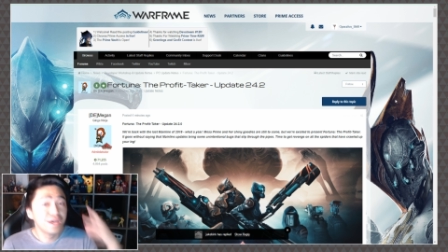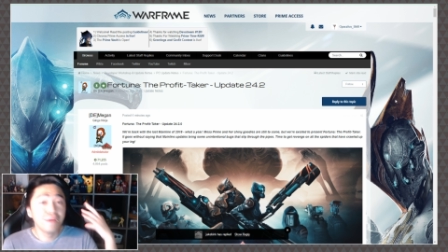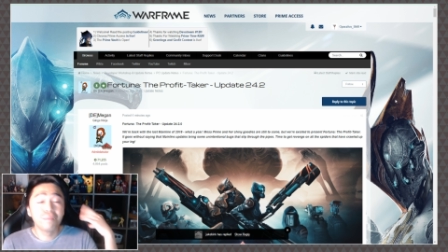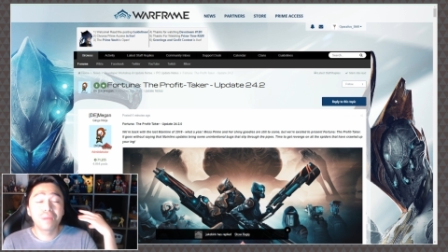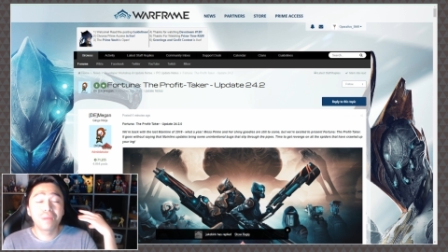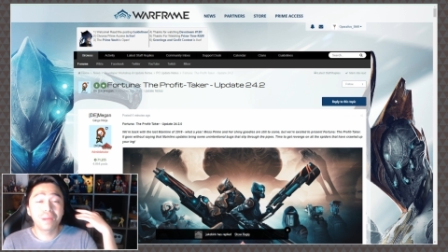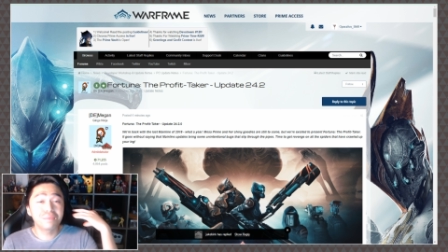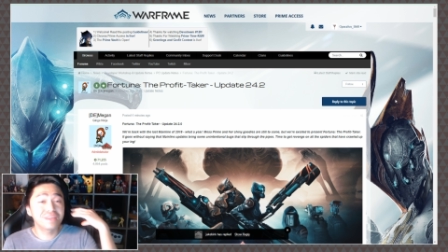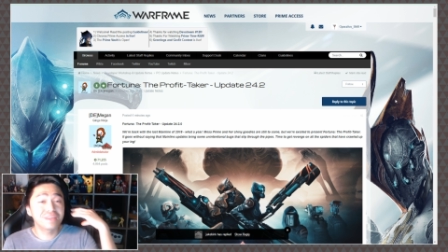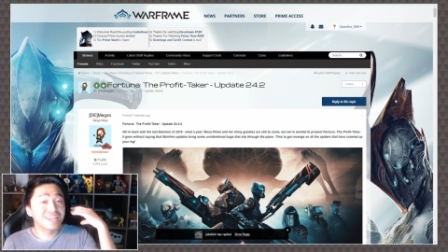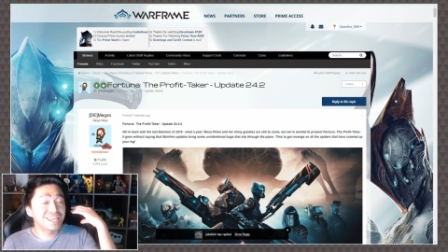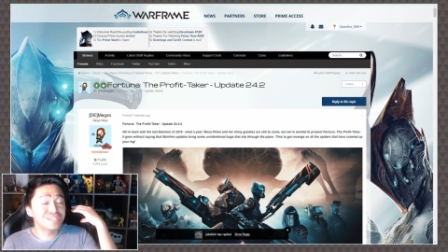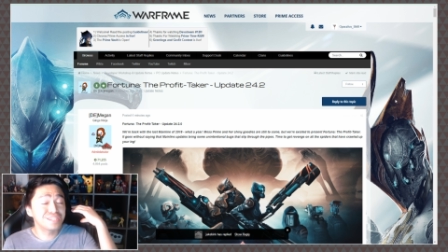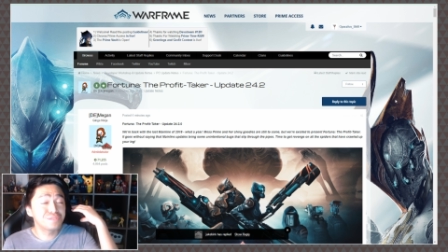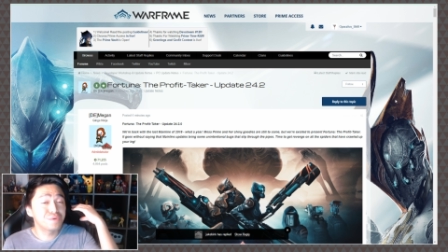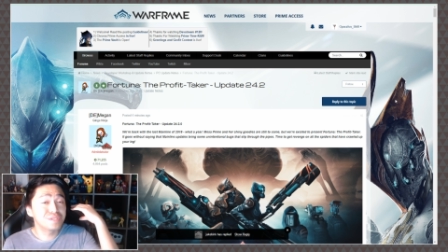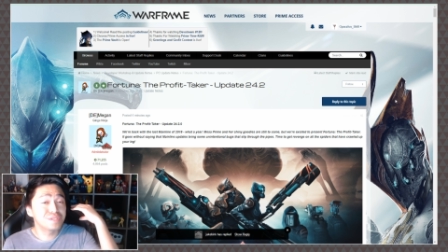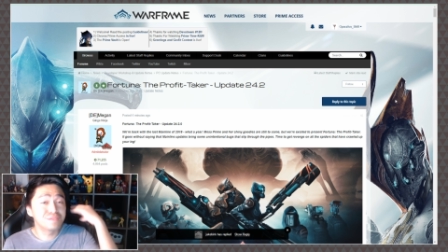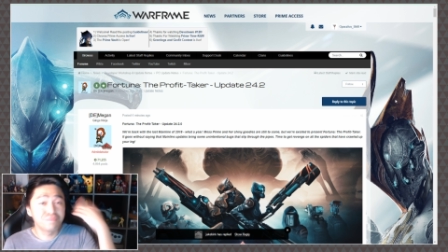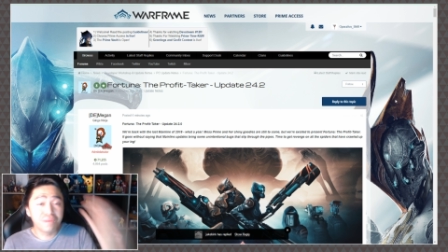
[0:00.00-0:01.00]
but i'm gonna get you
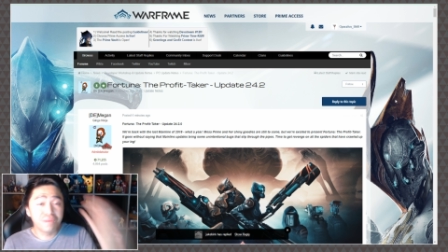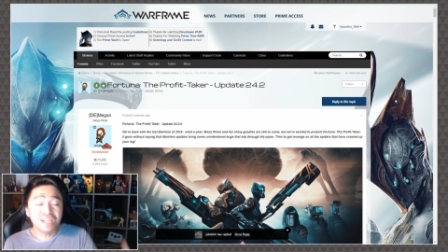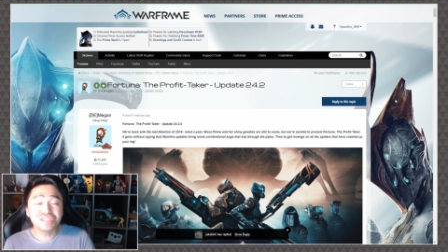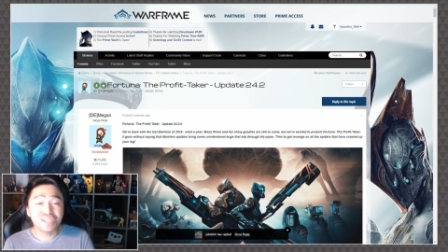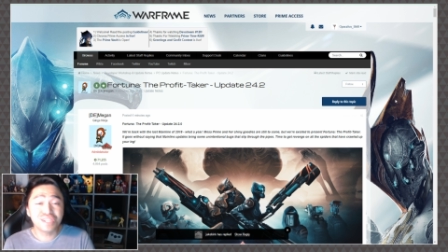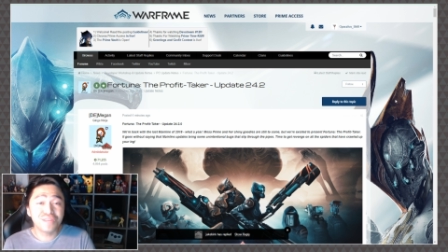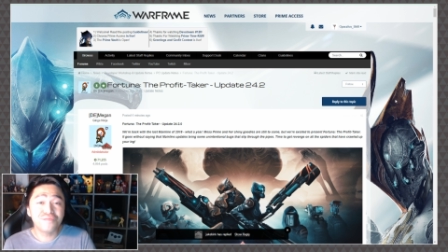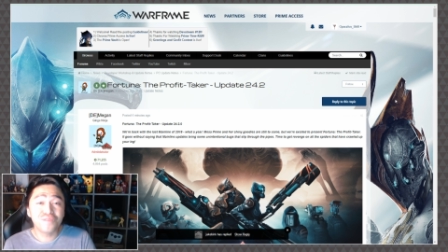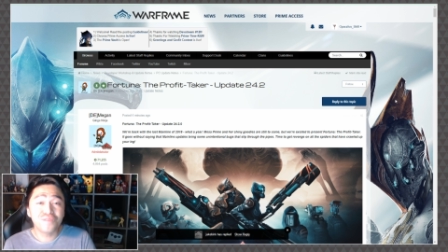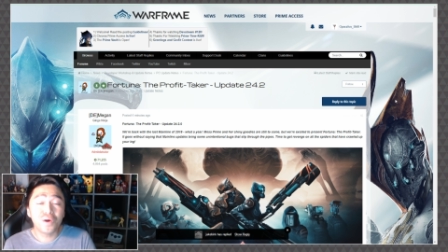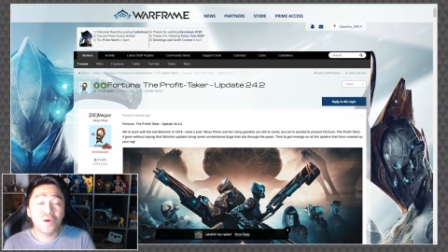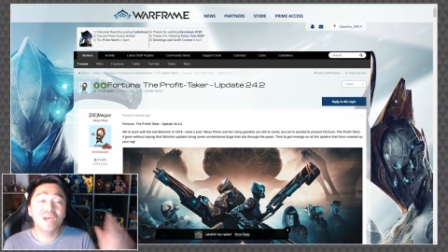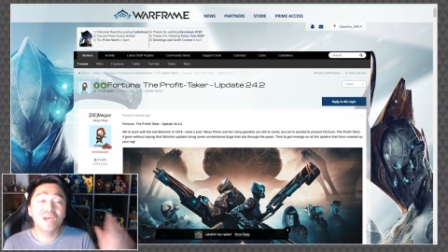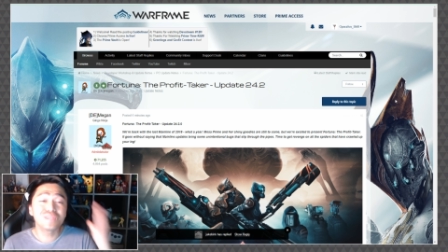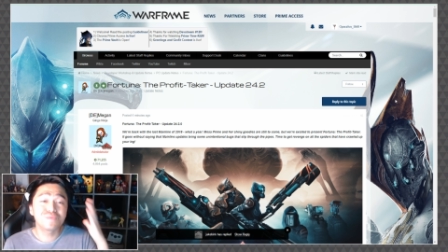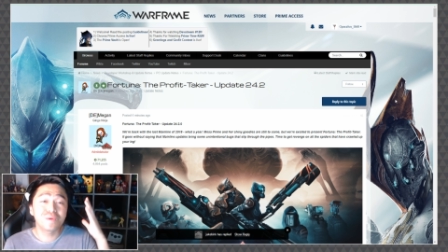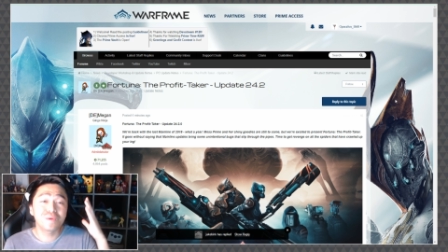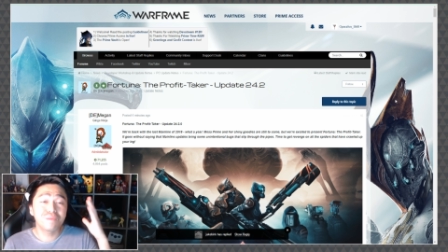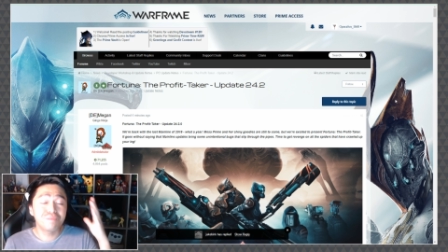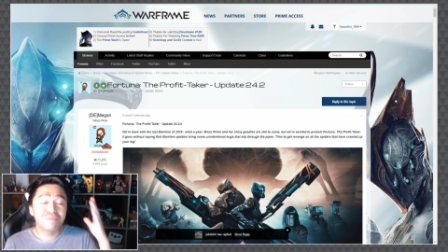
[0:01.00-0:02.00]
as much info as
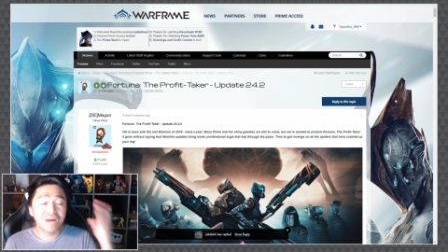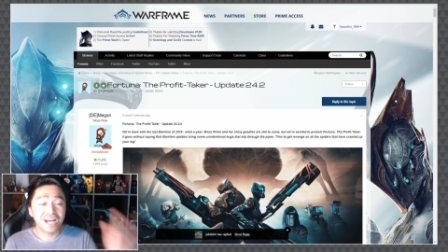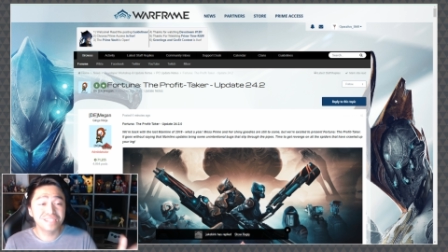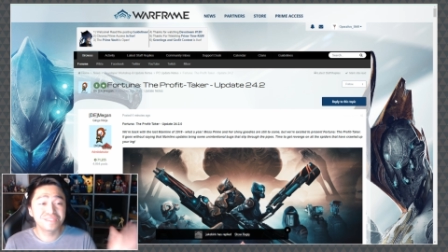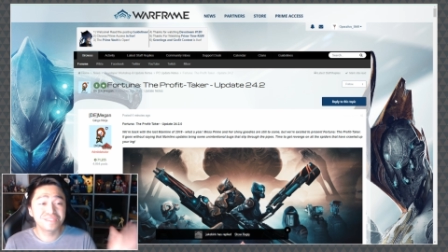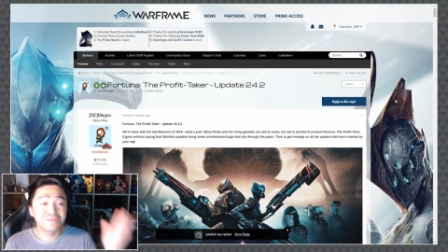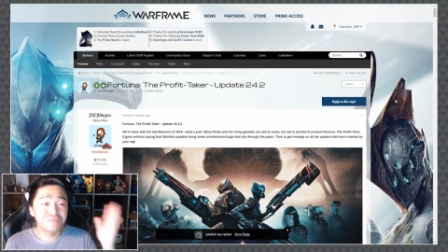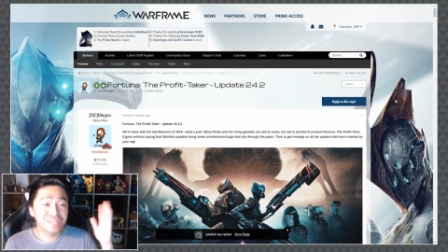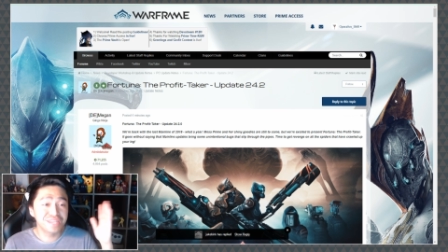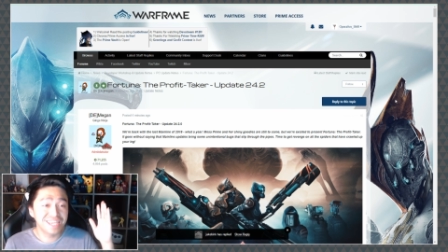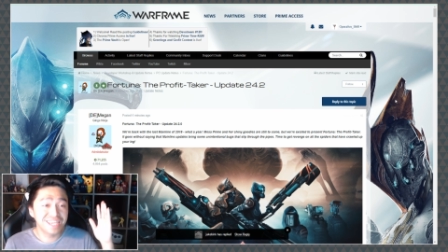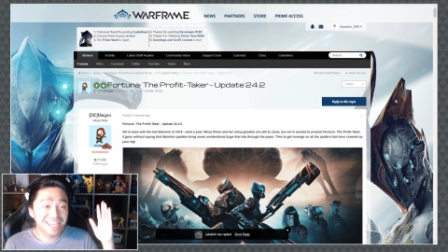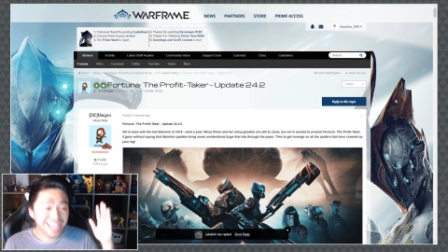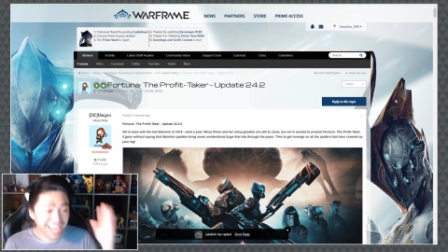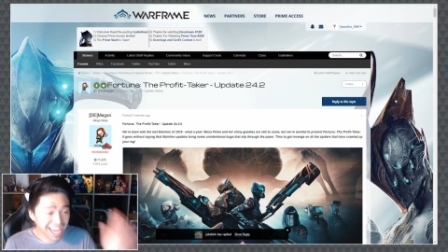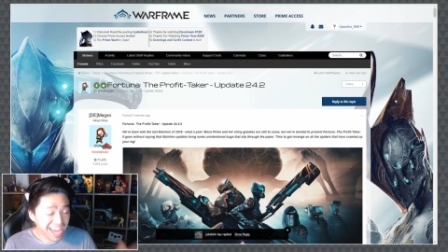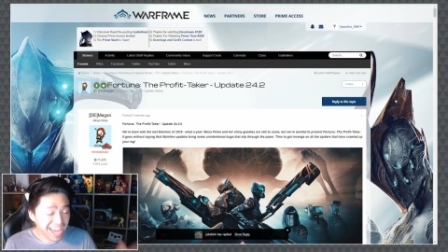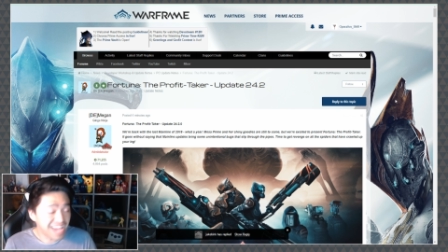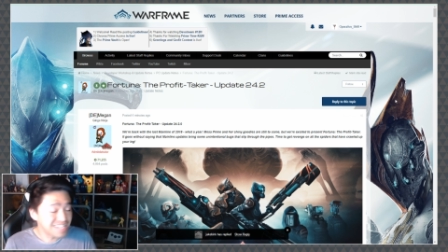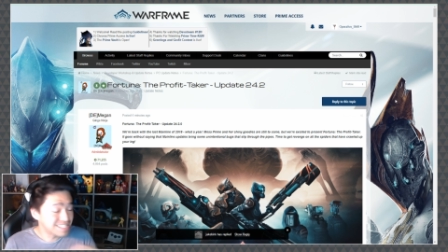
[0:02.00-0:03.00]
we possibly
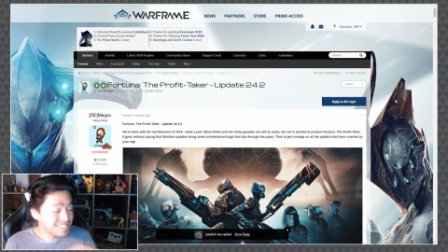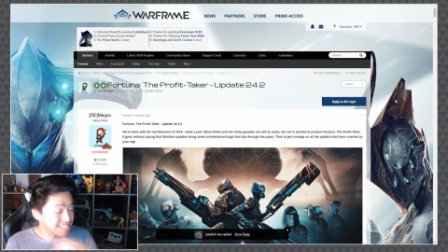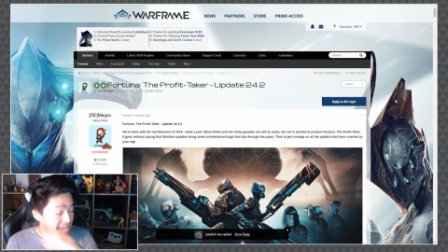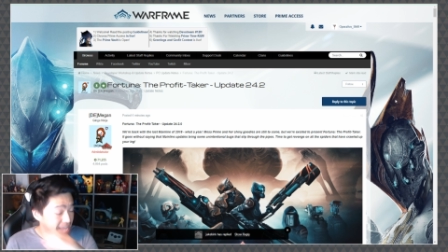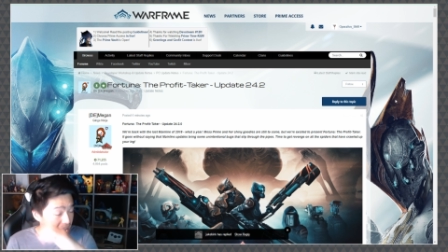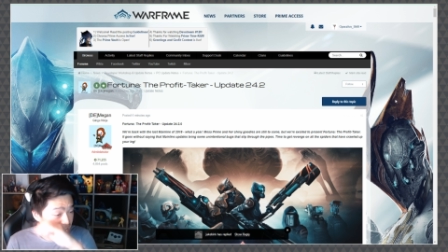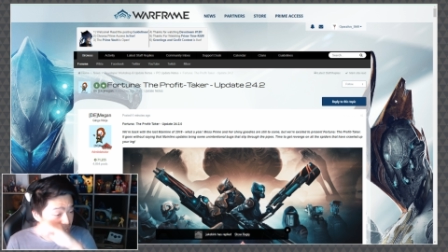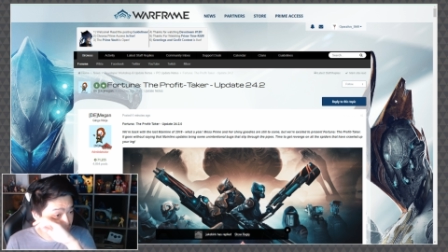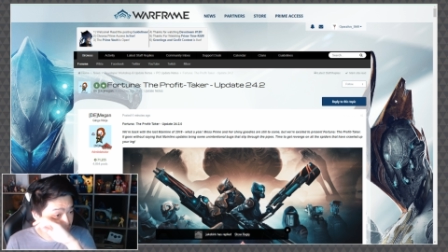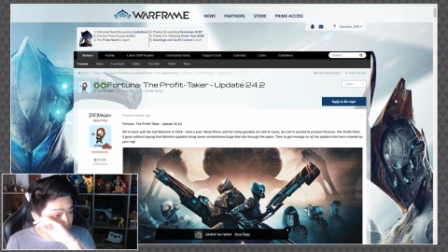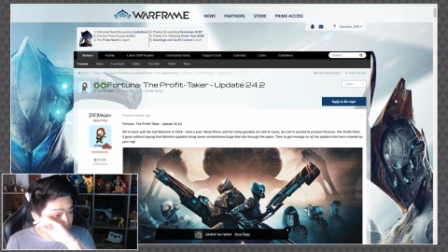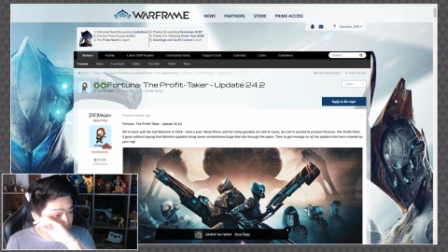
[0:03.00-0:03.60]
can and if